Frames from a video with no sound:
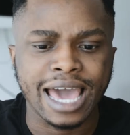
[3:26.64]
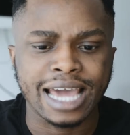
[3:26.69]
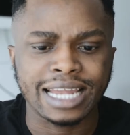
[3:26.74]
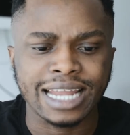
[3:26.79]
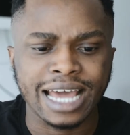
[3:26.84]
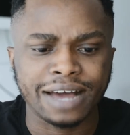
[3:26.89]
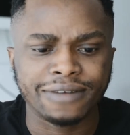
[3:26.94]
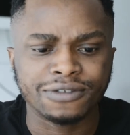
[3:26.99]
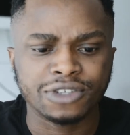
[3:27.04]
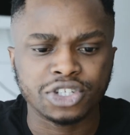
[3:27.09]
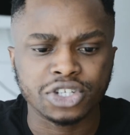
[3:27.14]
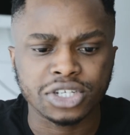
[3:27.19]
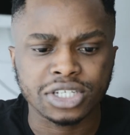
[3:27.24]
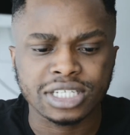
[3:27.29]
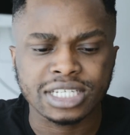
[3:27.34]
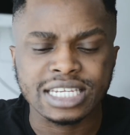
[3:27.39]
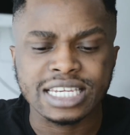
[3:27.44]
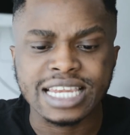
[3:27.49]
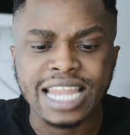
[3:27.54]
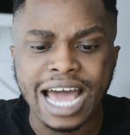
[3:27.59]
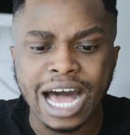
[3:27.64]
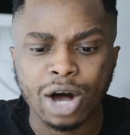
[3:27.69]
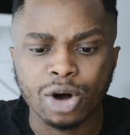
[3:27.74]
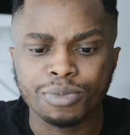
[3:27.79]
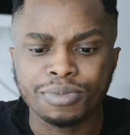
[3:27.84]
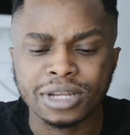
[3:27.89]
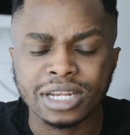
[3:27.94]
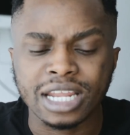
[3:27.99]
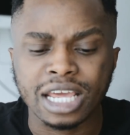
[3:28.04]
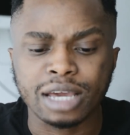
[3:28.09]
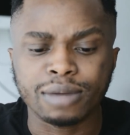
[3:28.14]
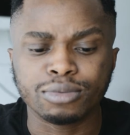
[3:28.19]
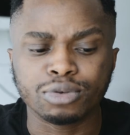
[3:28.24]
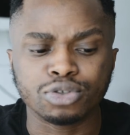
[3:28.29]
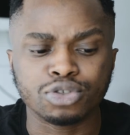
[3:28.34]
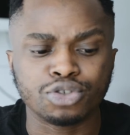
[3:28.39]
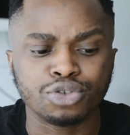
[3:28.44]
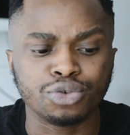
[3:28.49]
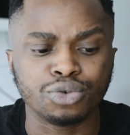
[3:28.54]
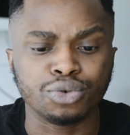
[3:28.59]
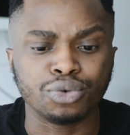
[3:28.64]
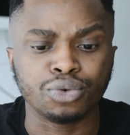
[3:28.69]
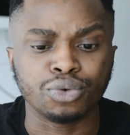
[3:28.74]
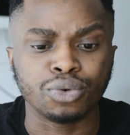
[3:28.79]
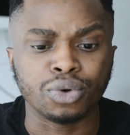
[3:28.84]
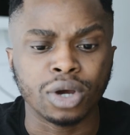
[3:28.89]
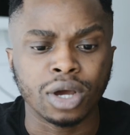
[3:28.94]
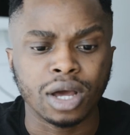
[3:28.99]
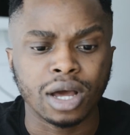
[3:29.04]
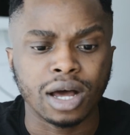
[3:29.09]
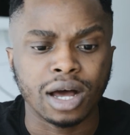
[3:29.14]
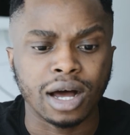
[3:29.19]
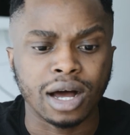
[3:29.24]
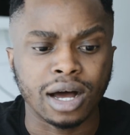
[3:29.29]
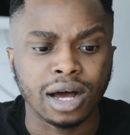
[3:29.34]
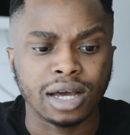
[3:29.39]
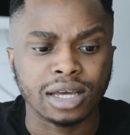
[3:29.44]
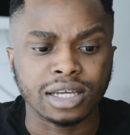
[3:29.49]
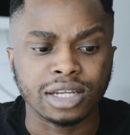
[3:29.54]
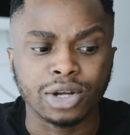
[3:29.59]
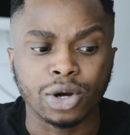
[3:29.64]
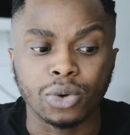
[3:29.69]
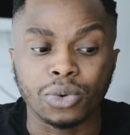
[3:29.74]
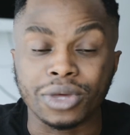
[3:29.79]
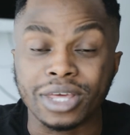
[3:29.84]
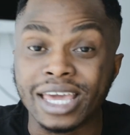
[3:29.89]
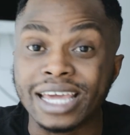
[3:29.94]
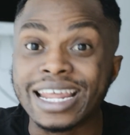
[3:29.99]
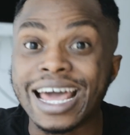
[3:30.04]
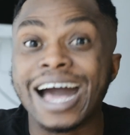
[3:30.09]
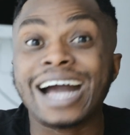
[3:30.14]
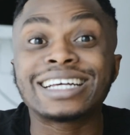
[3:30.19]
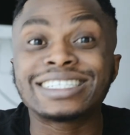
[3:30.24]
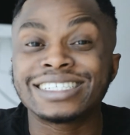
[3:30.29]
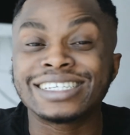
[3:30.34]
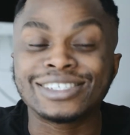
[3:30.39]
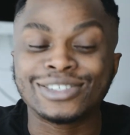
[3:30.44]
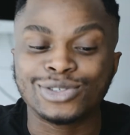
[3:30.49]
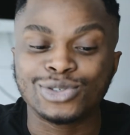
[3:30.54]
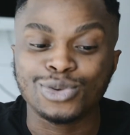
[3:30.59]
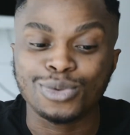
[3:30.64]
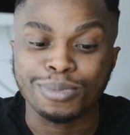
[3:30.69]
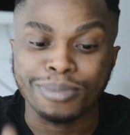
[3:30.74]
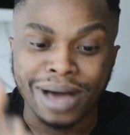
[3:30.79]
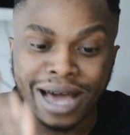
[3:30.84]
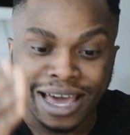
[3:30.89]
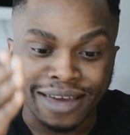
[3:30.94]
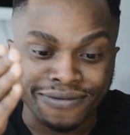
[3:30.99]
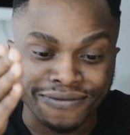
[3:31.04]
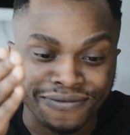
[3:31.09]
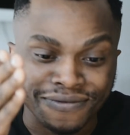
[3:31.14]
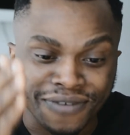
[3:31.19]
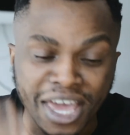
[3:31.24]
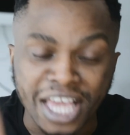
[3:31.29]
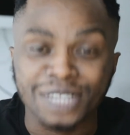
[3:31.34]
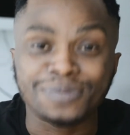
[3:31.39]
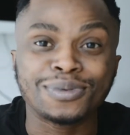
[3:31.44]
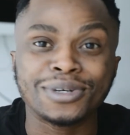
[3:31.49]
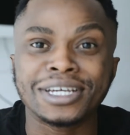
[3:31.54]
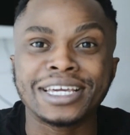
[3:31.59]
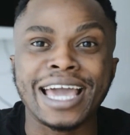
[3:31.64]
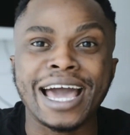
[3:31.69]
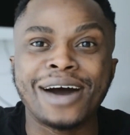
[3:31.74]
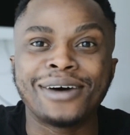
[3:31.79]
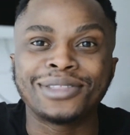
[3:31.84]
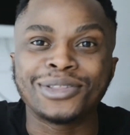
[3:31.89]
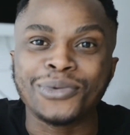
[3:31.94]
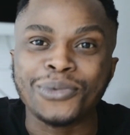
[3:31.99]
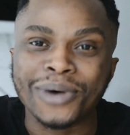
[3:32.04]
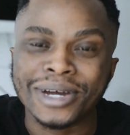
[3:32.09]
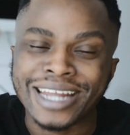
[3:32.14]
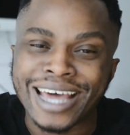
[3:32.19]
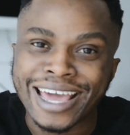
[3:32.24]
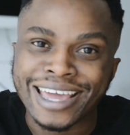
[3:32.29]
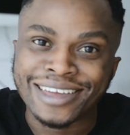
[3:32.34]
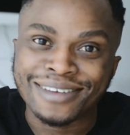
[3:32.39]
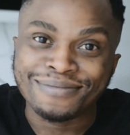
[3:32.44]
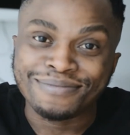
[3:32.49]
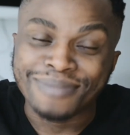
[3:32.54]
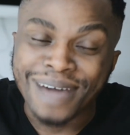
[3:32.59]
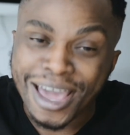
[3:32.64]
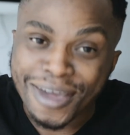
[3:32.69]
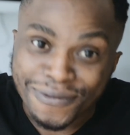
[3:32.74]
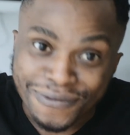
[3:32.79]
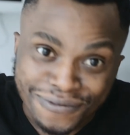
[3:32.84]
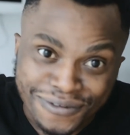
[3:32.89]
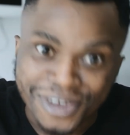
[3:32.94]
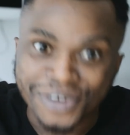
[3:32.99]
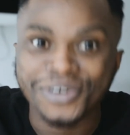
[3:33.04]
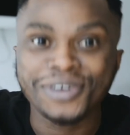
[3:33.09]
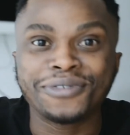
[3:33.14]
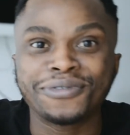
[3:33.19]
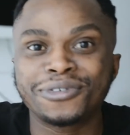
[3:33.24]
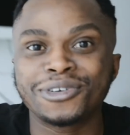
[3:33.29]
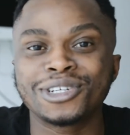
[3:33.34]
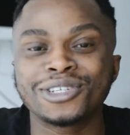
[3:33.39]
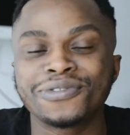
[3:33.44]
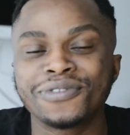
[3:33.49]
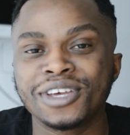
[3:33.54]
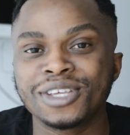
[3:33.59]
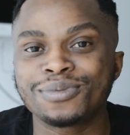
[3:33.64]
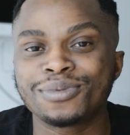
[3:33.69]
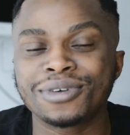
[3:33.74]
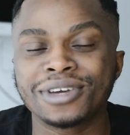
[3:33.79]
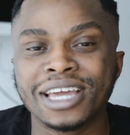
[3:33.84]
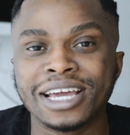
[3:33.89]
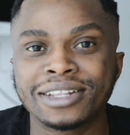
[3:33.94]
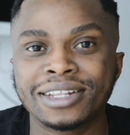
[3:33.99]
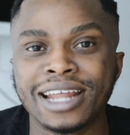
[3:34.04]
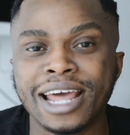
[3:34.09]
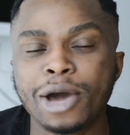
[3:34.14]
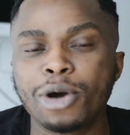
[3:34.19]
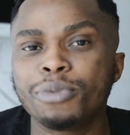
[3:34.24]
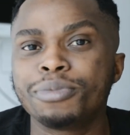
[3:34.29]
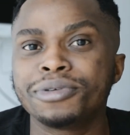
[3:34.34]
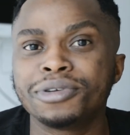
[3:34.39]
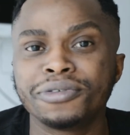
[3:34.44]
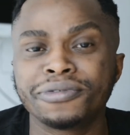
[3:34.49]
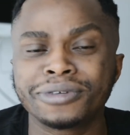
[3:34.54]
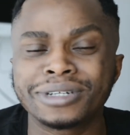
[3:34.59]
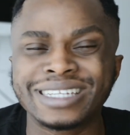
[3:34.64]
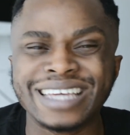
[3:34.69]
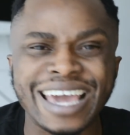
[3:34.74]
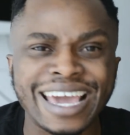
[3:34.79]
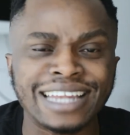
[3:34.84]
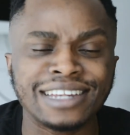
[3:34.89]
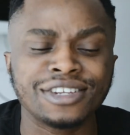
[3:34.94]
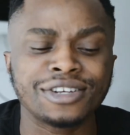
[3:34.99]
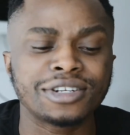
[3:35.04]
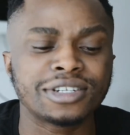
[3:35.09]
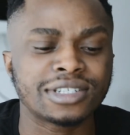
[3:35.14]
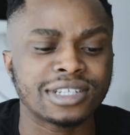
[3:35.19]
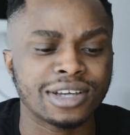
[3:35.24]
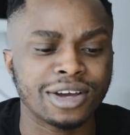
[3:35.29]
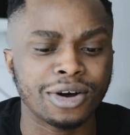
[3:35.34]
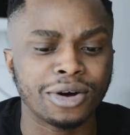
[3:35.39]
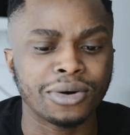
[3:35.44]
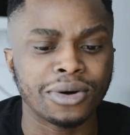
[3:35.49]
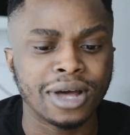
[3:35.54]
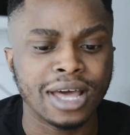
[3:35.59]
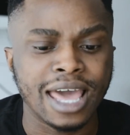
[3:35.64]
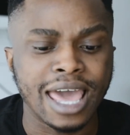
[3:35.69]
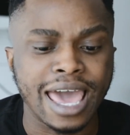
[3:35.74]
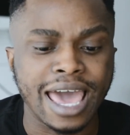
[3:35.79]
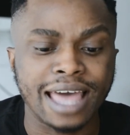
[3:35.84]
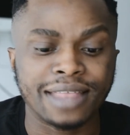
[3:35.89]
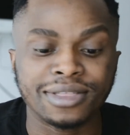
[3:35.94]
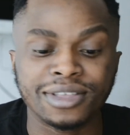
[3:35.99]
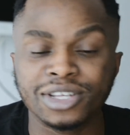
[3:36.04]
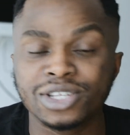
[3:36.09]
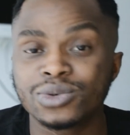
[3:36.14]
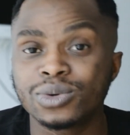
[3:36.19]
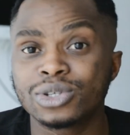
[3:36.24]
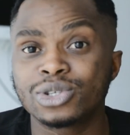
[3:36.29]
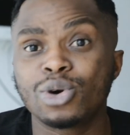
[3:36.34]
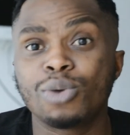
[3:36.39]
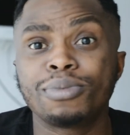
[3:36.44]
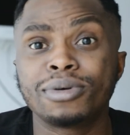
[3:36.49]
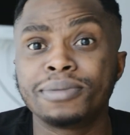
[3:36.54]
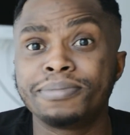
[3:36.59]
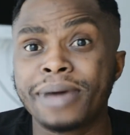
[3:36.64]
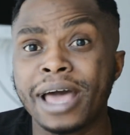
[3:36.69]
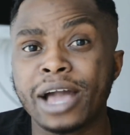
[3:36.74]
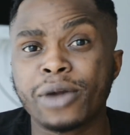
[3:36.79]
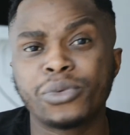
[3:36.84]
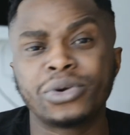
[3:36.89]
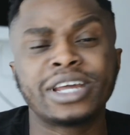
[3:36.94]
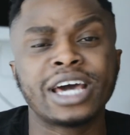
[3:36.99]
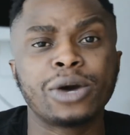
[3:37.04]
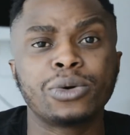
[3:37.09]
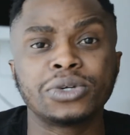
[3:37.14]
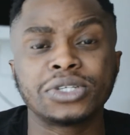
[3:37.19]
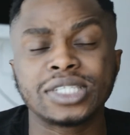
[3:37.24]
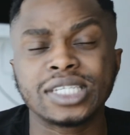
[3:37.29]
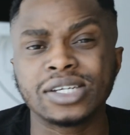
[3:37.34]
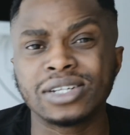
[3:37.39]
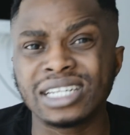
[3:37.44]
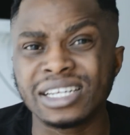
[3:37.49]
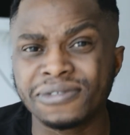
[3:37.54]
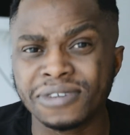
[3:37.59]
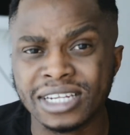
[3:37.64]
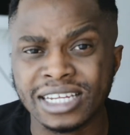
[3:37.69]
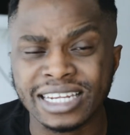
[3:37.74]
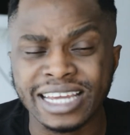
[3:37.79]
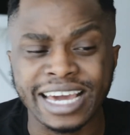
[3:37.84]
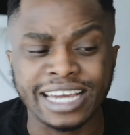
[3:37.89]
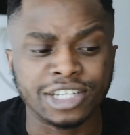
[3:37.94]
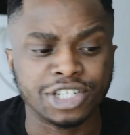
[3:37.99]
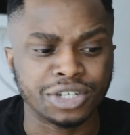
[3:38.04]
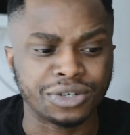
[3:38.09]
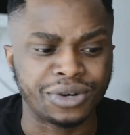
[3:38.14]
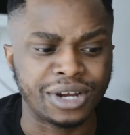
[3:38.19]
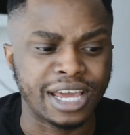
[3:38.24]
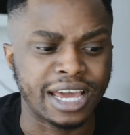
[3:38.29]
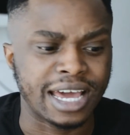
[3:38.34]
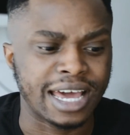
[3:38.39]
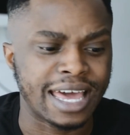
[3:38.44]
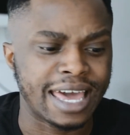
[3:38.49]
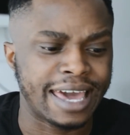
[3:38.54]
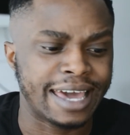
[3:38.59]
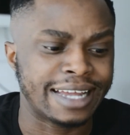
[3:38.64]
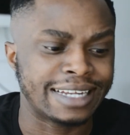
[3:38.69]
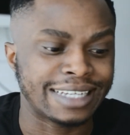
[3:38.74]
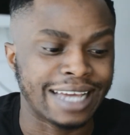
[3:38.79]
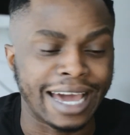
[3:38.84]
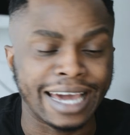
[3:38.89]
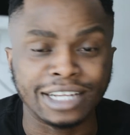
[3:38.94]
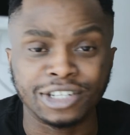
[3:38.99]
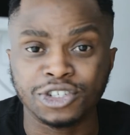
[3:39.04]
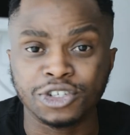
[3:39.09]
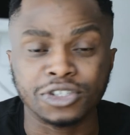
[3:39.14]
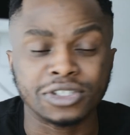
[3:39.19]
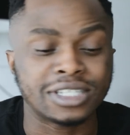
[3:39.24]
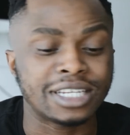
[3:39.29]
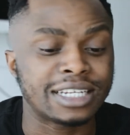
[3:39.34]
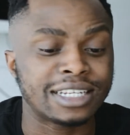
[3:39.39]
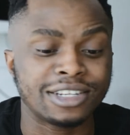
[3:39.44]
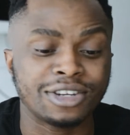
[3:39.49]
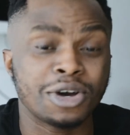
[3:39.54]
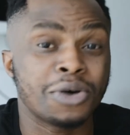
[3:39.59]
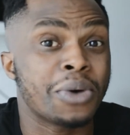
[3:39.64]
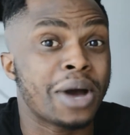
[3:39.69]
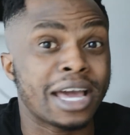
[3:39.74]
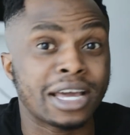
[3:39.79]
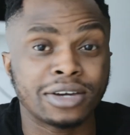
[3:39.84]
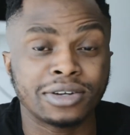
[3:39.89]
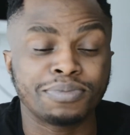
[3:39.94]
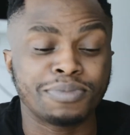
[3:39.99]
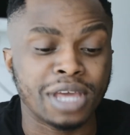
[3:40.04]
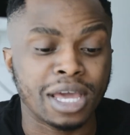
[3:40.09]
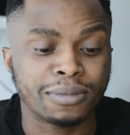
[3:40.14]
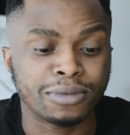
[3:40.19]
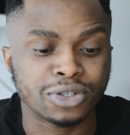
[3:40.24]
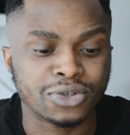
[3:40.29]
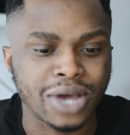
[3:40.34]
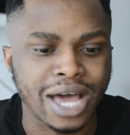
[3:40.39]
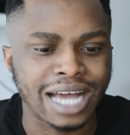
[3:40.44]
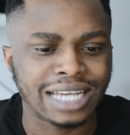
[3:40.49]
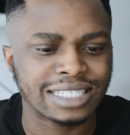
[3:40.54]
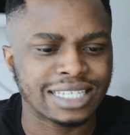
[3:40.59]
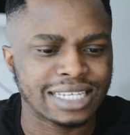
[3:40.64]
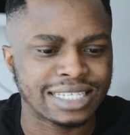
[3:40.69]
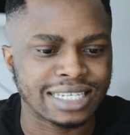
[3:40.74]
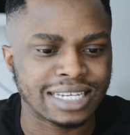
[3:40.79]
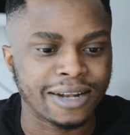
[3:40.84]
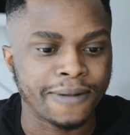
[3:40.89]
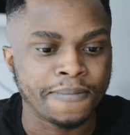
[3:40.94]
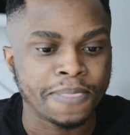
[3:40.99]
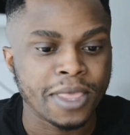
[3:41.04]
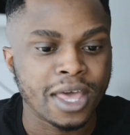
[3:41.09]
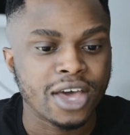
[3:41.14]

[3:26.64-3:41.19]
and I've just now been able to get access to my Facebook account, my very first Facebook account that I opened over 10 years ago. And this was opened back when I was still living in Nigeria, and I just didn't know I could be able to access it.